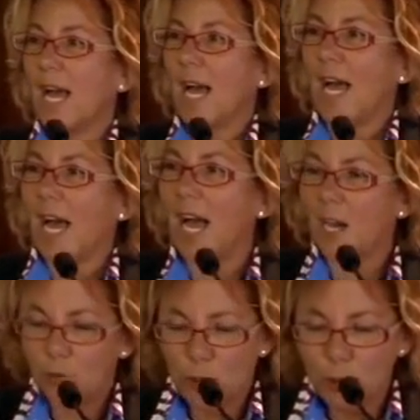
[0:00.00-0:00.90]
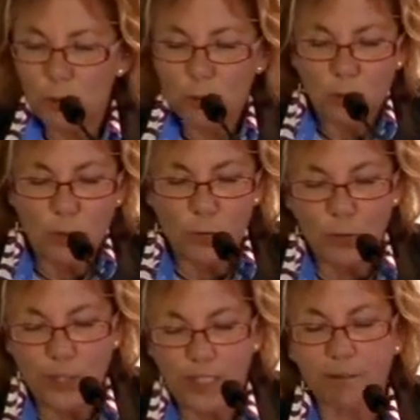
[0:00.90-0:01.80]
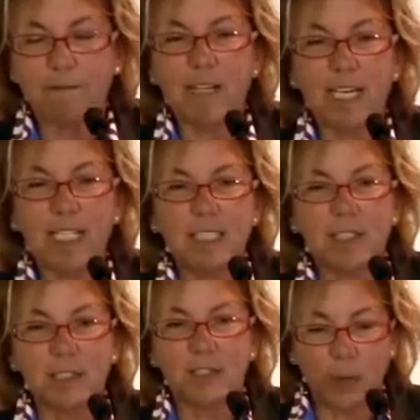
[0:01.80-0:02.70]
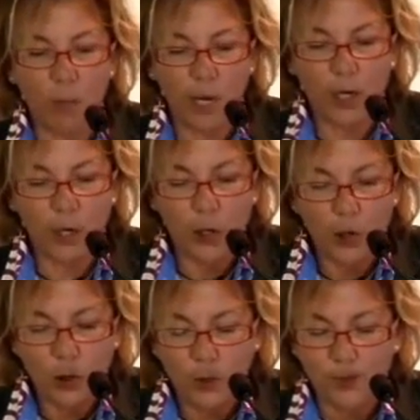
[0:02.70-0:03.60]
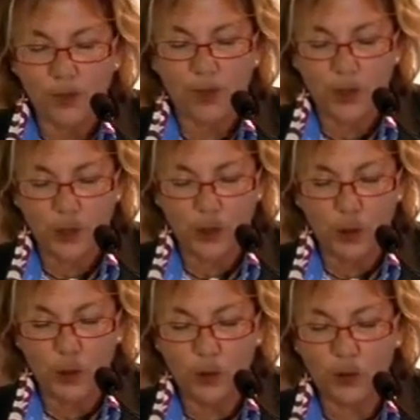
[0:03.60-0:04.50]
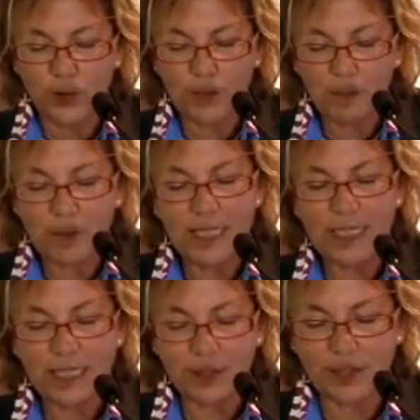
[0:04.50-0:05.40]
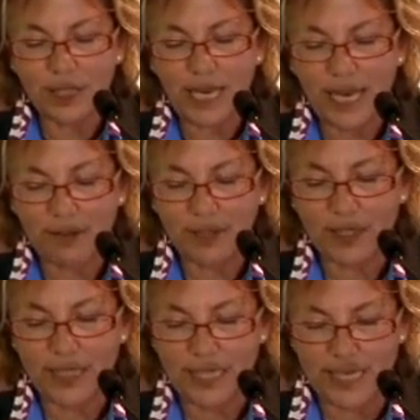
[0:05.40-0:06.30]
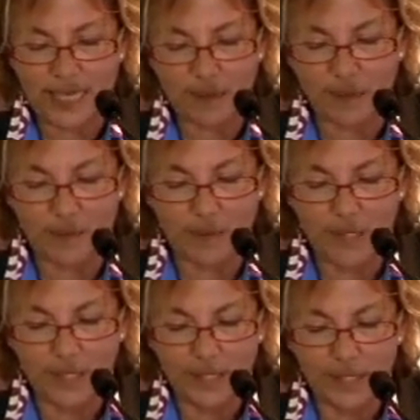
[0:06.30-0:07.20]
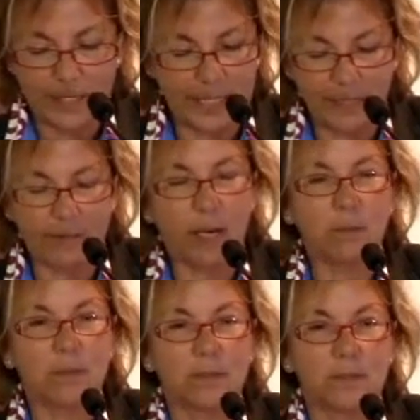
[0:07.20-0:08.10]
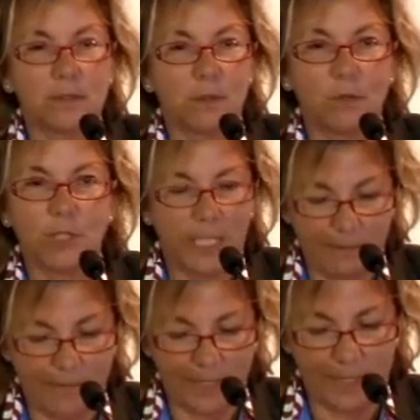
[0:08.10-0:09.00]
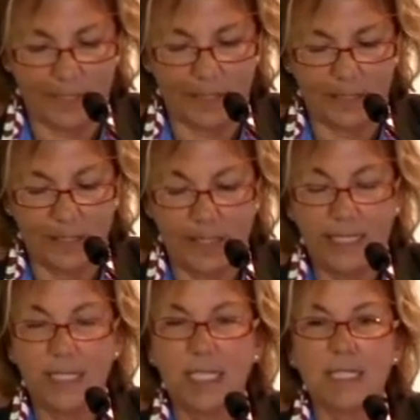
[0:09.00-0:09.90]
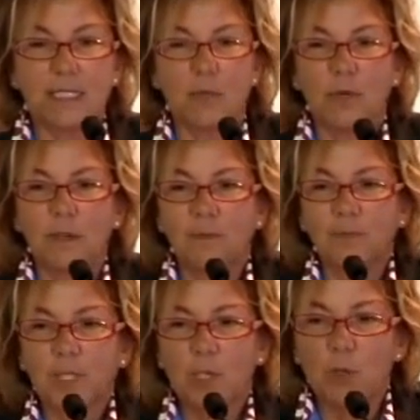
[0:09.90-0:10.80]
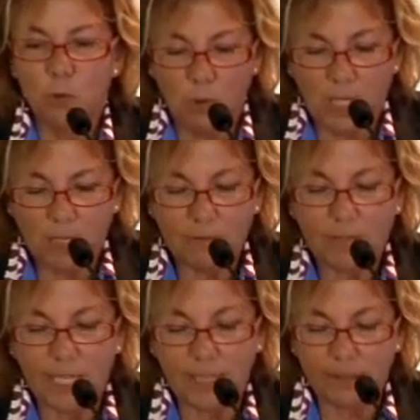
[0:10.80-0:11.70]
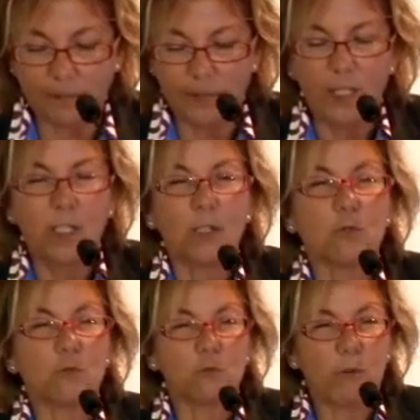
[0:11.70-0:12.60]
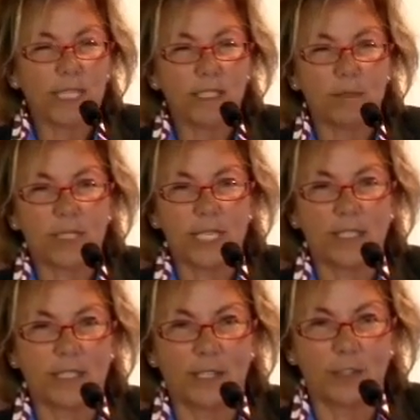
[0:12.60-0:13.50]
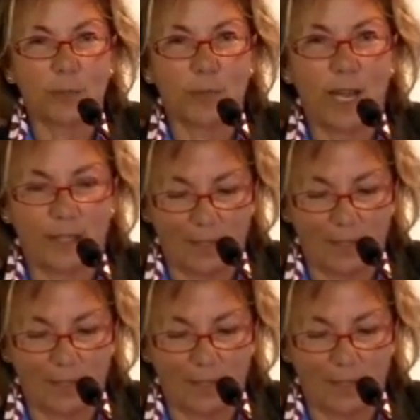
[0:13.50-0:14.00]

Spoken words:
How do you define someone who simply doesn't have it in him to give up or to give in? Someone who loved life right up to his last breath.